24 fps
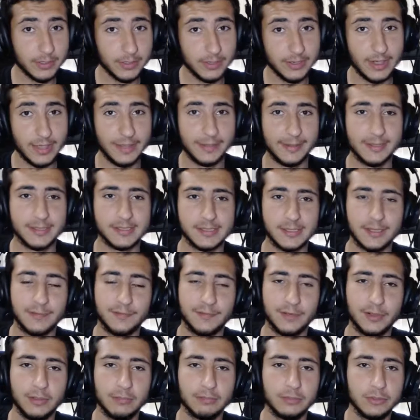Yeah, that's
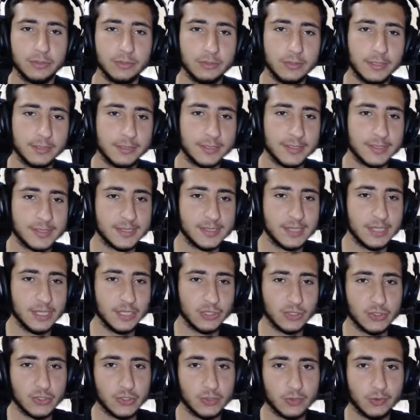confirmed too. And the Ziyech
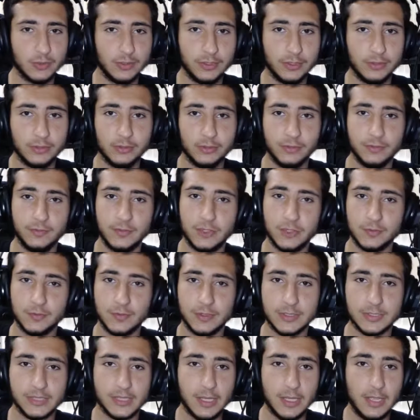is 22, which
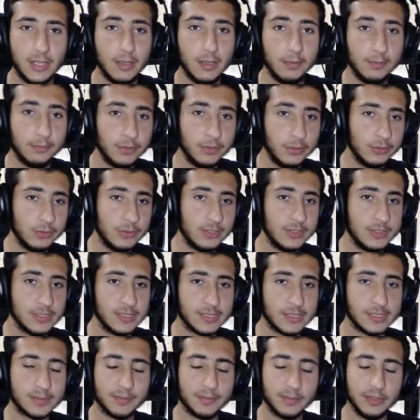was
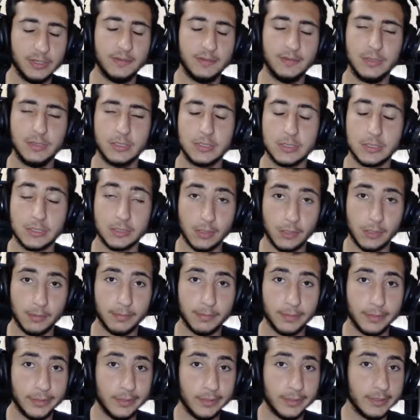Pulisic's previous
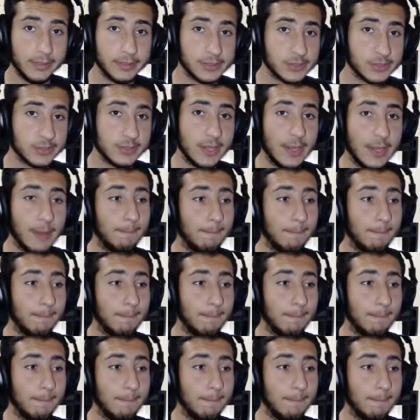number. So yeah,